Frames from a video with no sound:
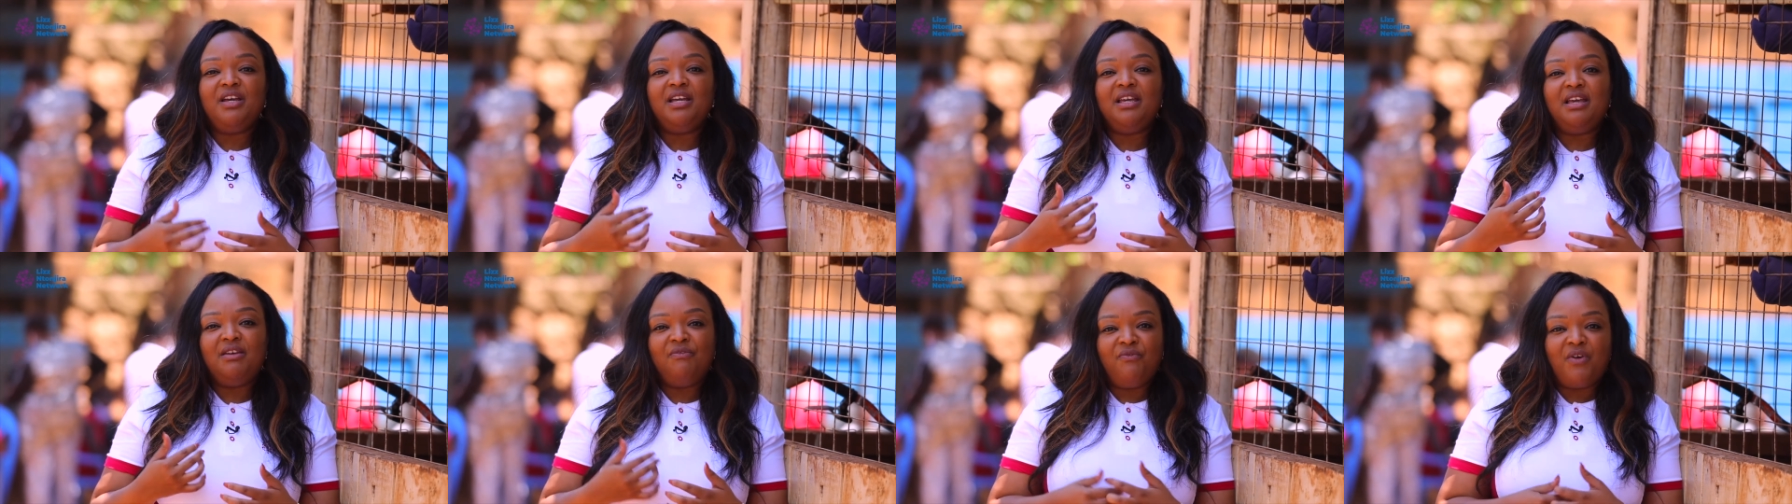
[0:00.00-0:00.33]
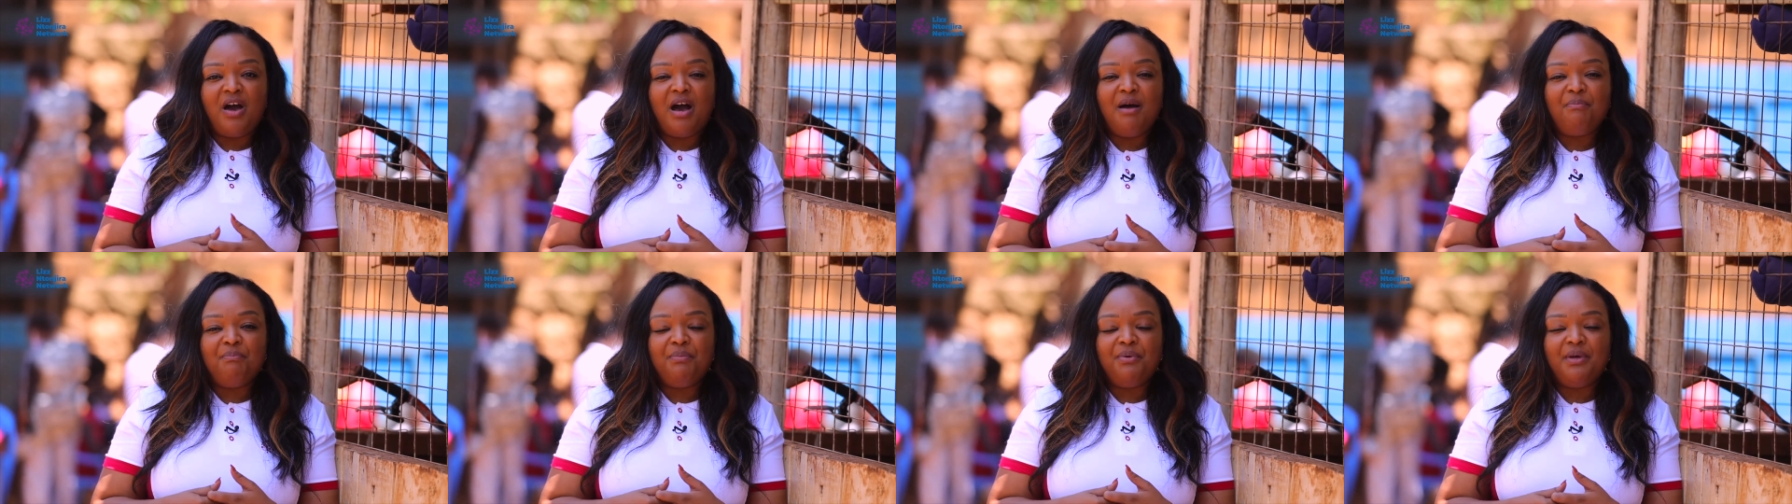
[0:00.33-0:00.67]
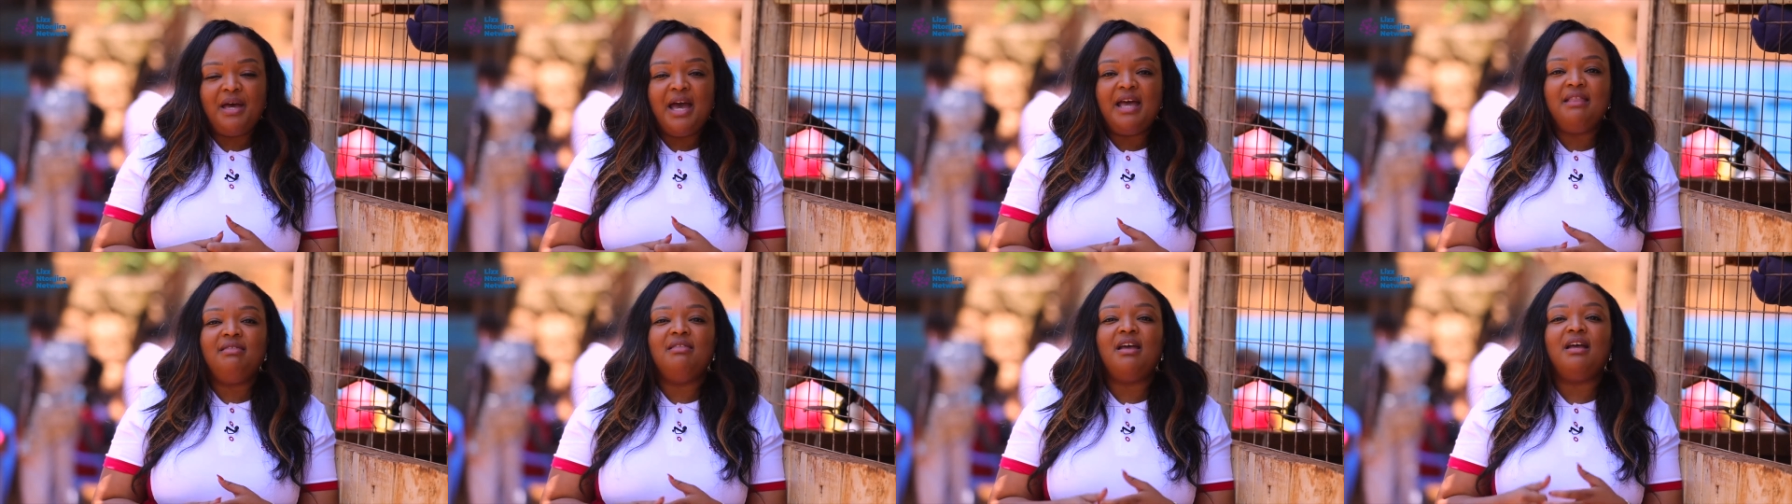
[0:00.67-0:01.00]
give up
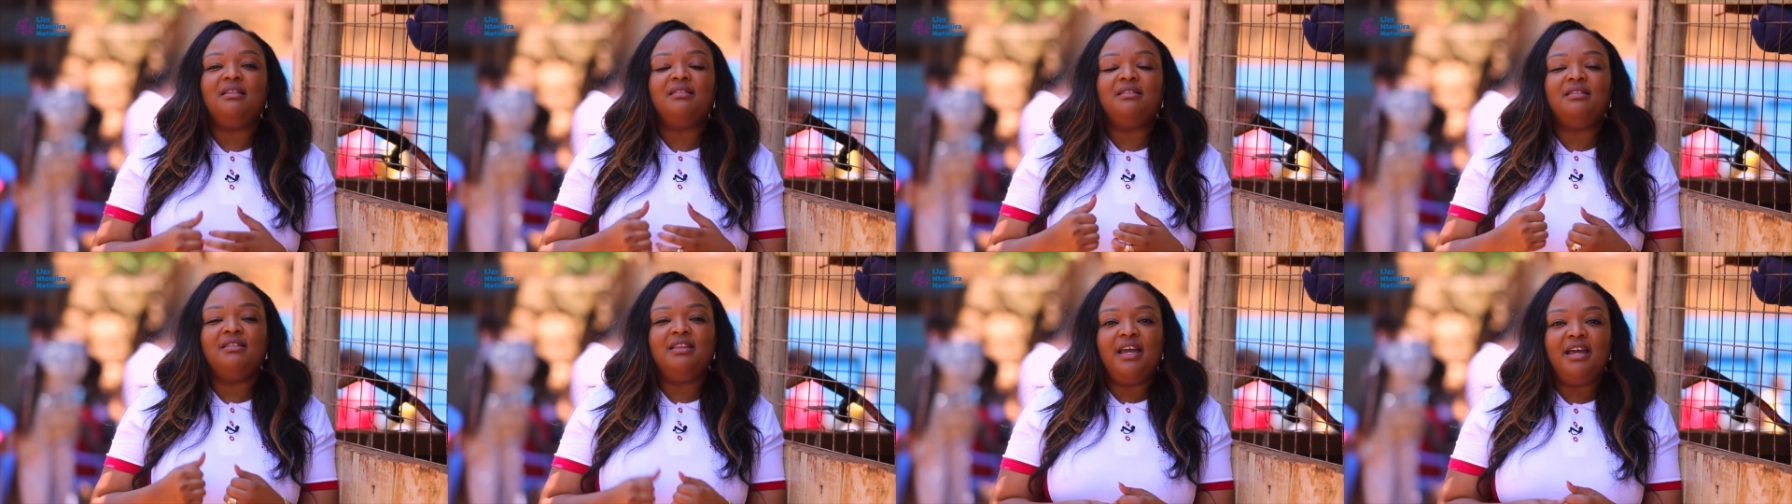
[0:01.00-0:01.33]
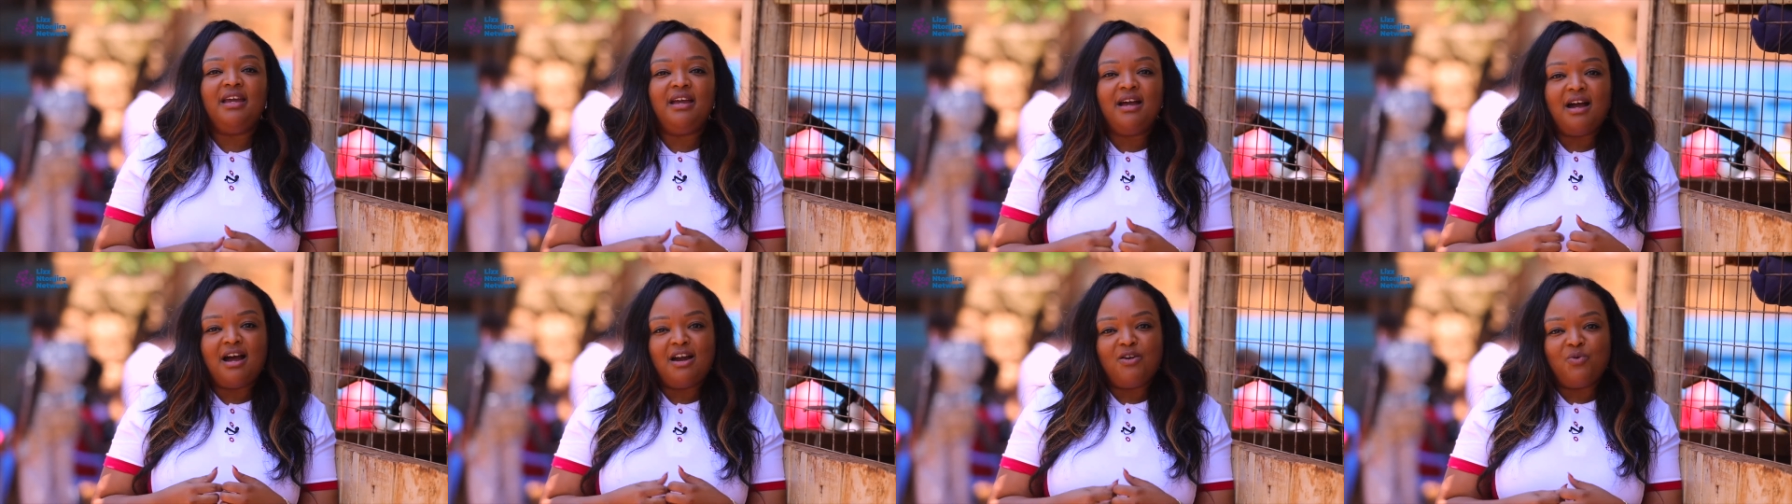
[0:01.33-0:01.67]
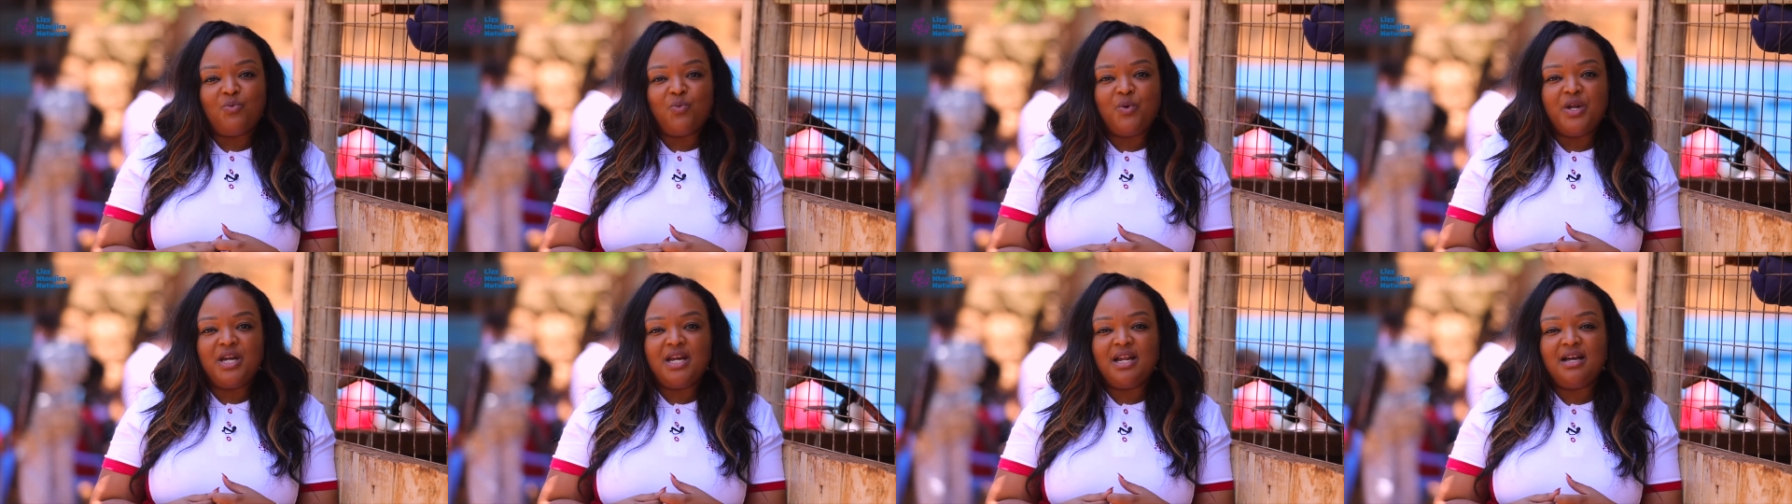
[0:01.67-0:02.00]
and that they are
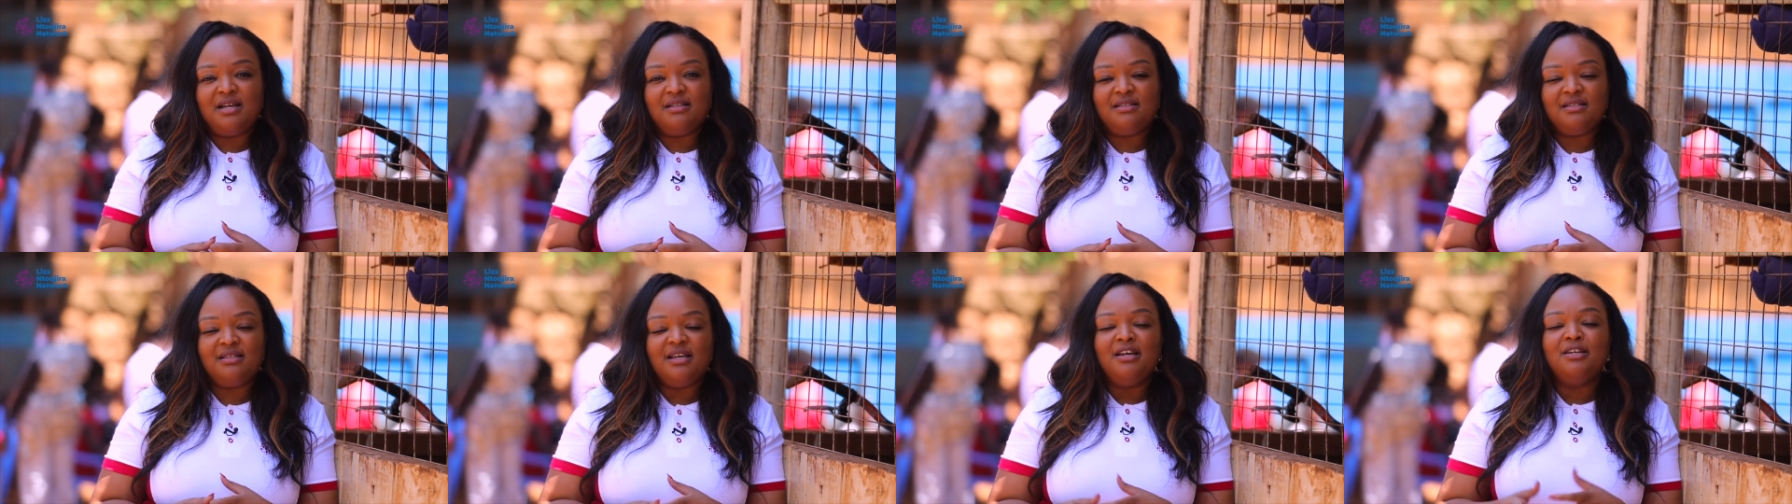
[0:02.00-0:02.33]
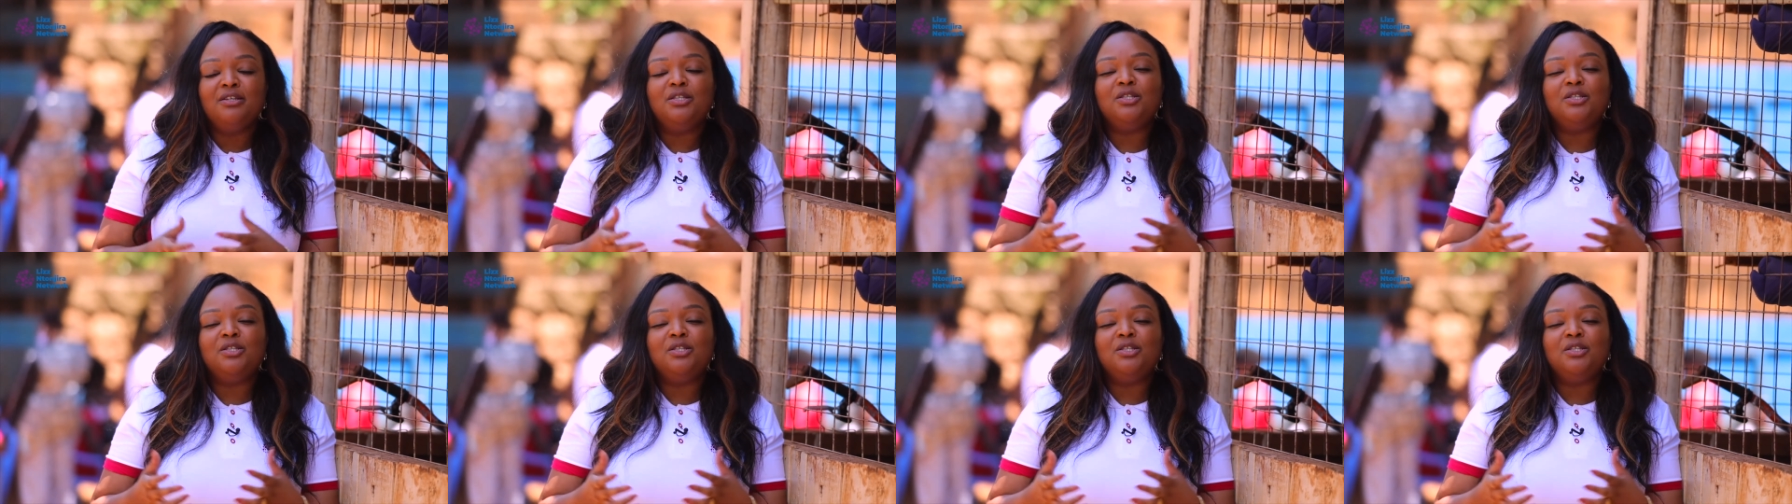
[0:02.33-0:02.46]
winners.